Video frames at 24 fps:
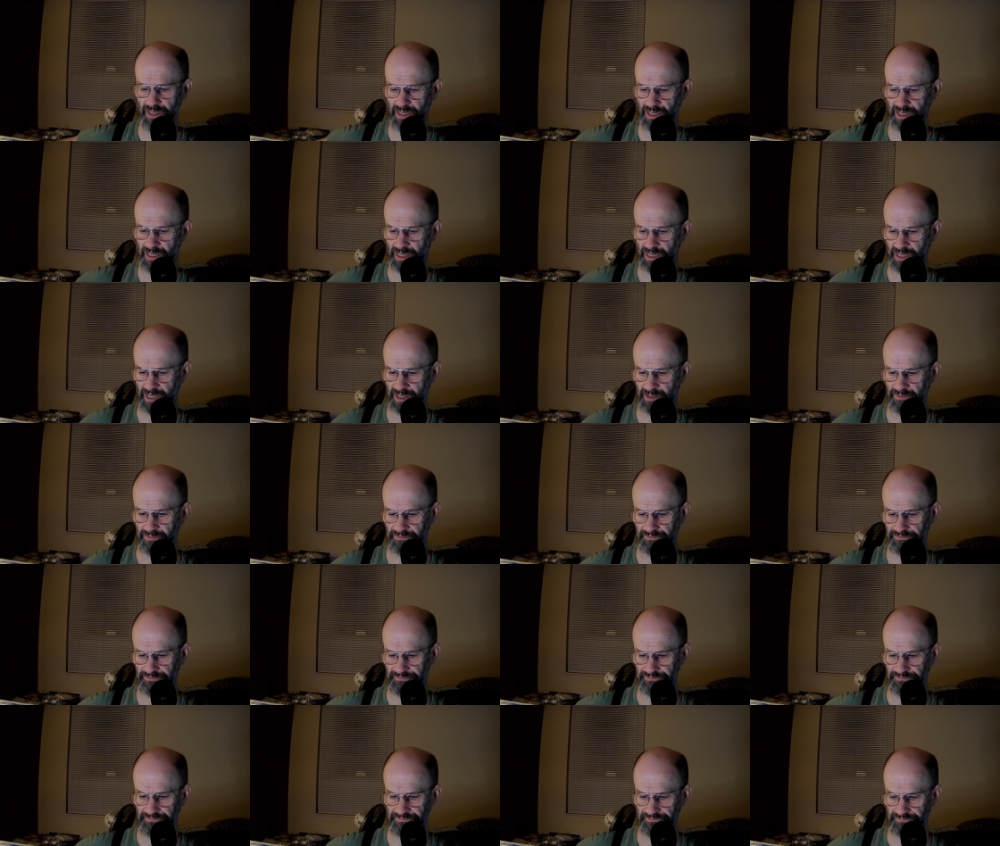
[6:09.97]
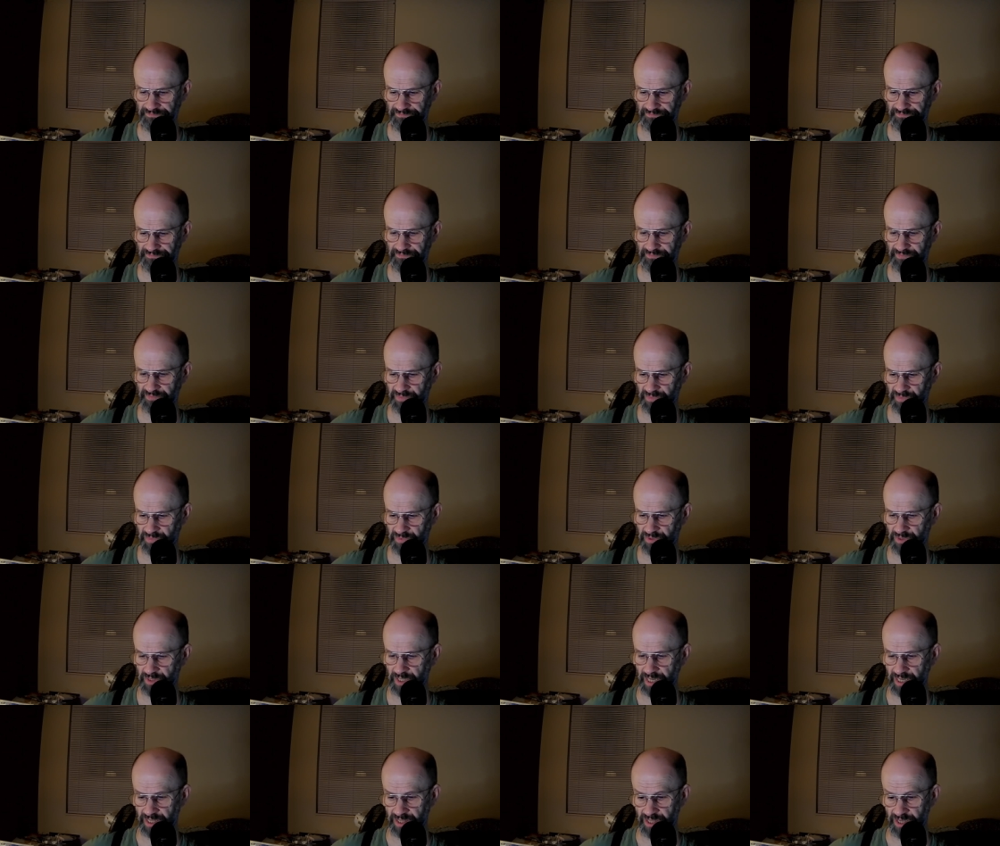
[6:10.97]
Um,
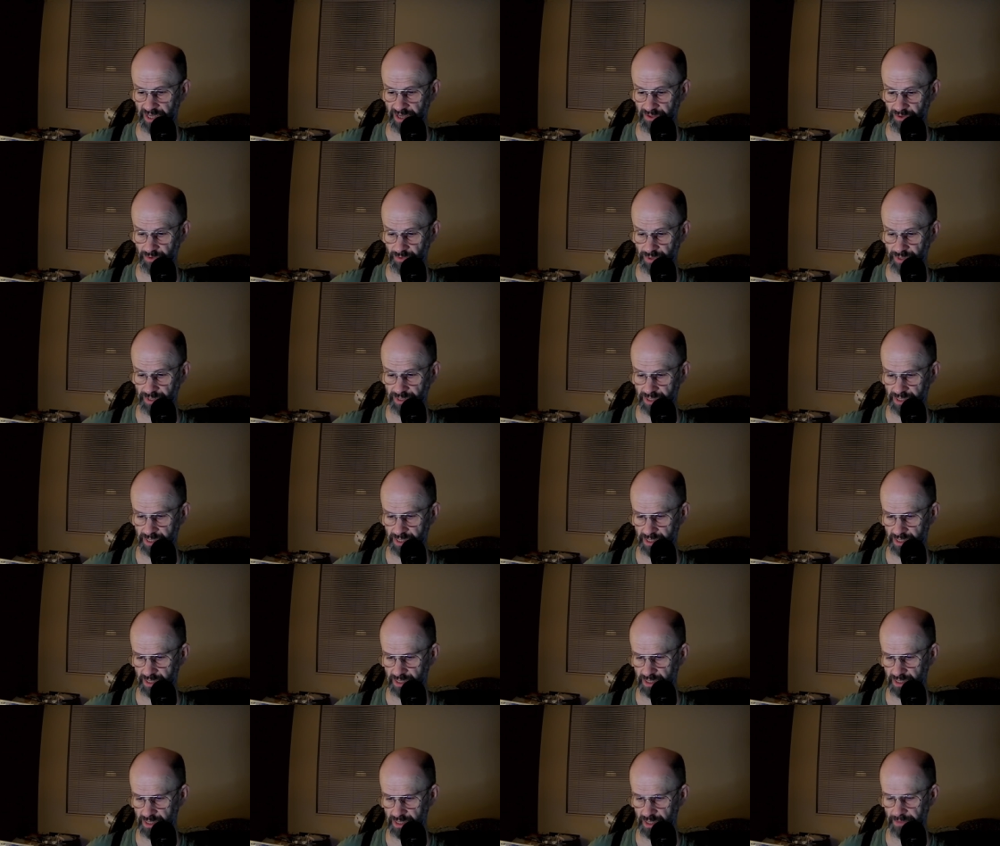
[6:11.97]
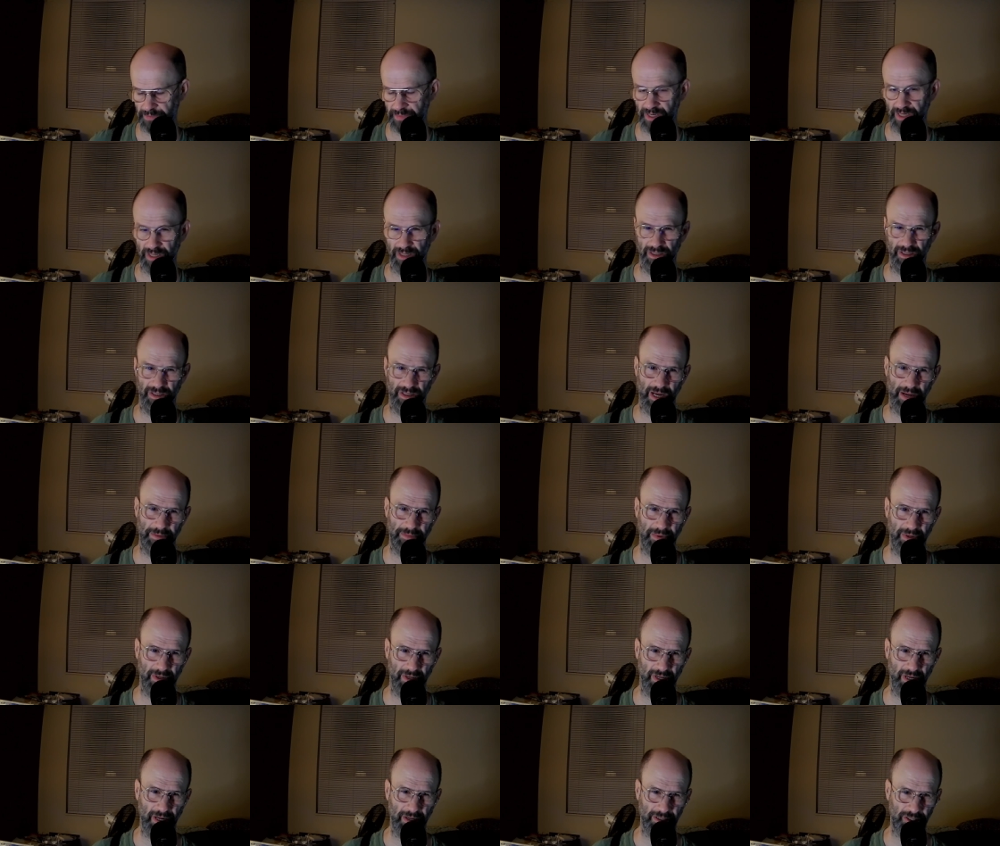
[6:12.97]
like the other ones. I mean, I'm
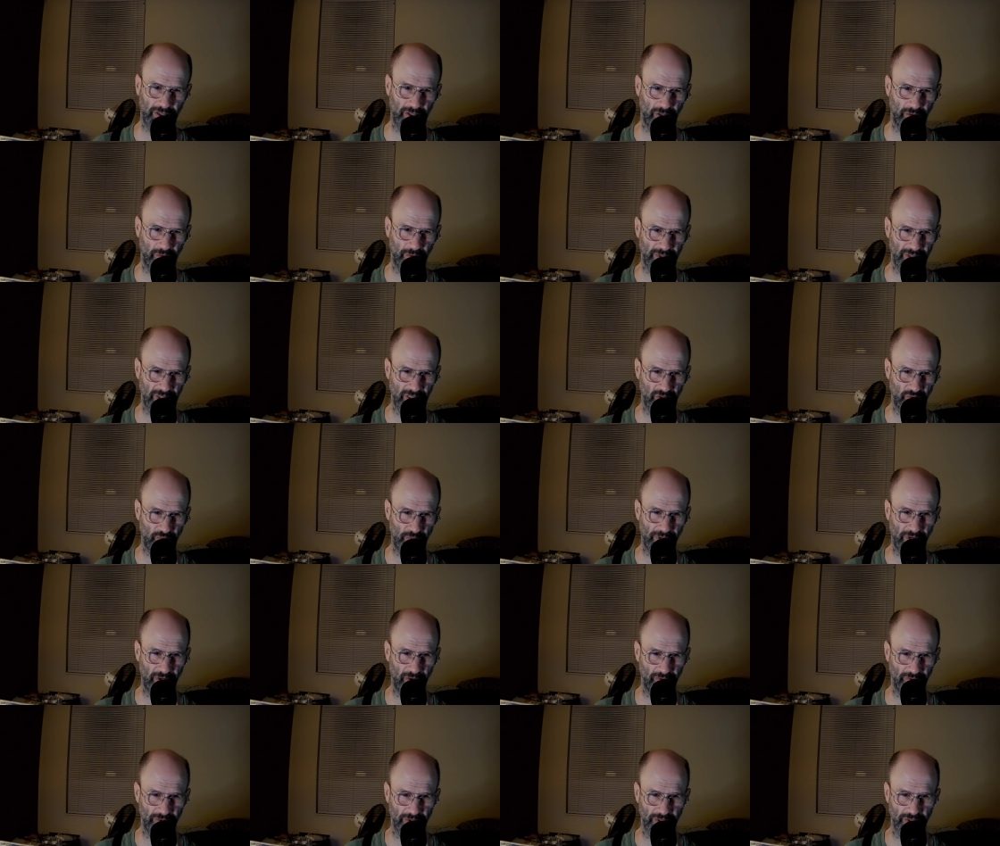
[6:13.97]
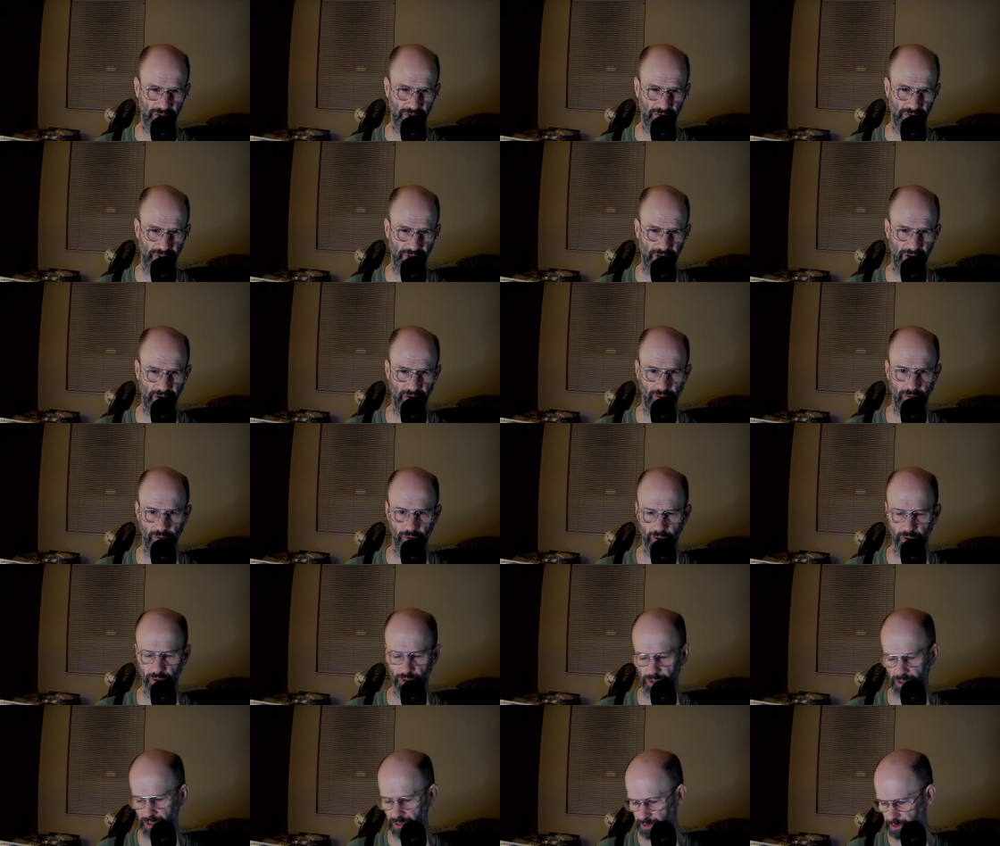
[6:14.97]
not sure which is weaker, this or the
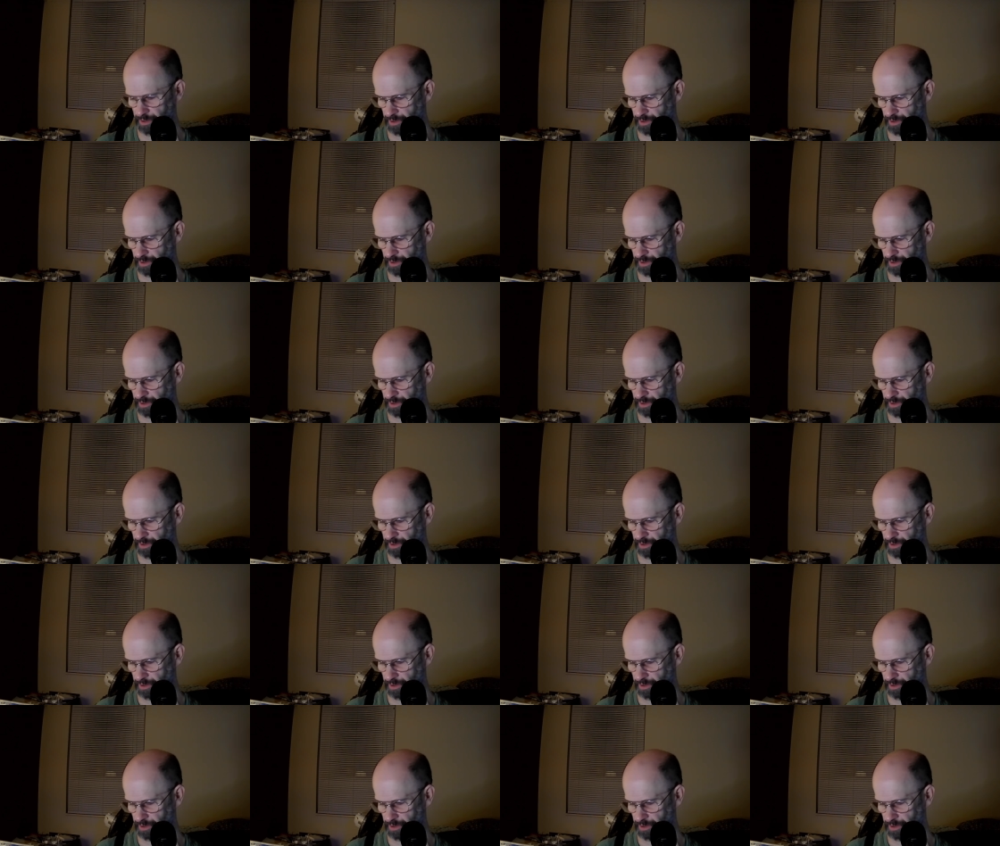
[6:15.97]
Aerocool.